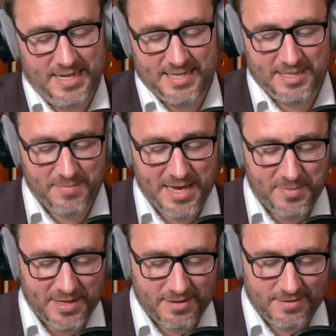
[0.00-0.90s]
Yes, it may
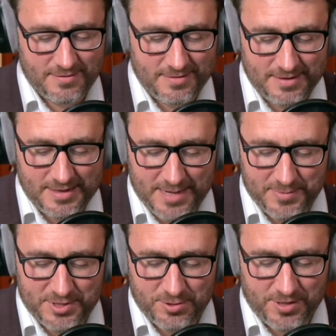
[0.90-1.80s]
be that
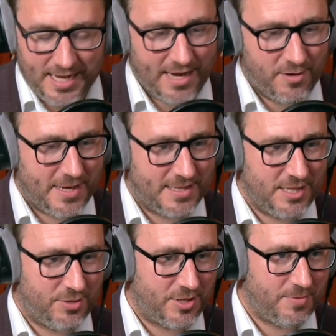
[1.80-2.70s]
Labour's talking here about the
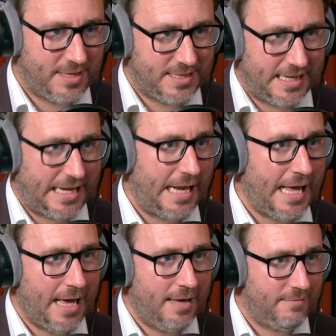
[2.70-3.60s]
situation where there's a
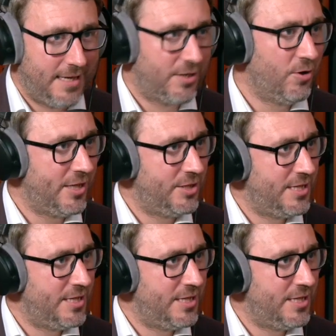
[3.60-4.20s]
clear acknowledged